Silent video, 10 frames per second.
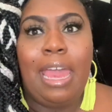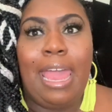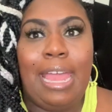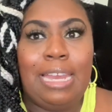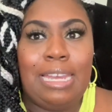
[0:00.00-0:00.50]

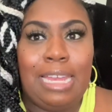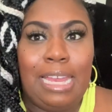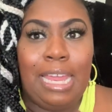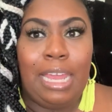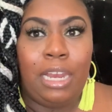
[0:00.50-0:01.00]
And
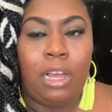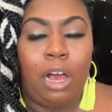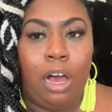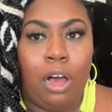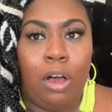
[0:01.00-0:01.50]
then
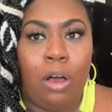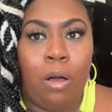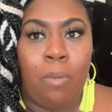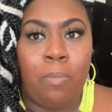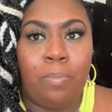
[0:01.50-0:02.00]

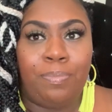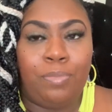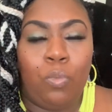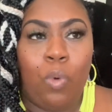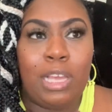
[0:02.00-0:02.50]

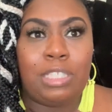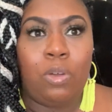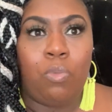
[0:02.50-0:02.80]
once the